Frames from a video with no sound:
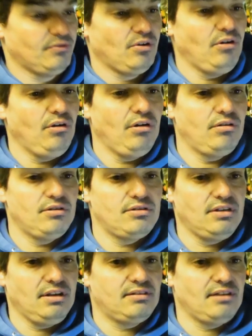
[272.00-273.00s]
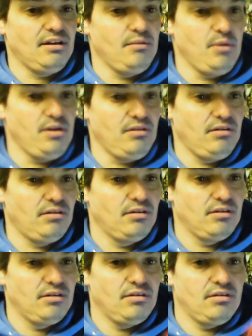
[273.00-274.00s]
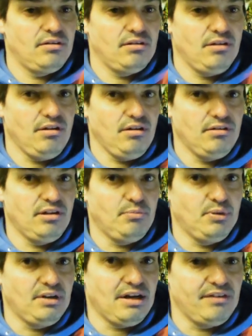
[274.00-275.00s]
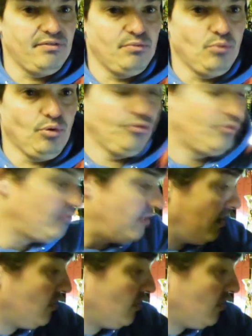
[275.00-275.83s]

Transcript: got a, a six centimetre uh, deeper diving one. They're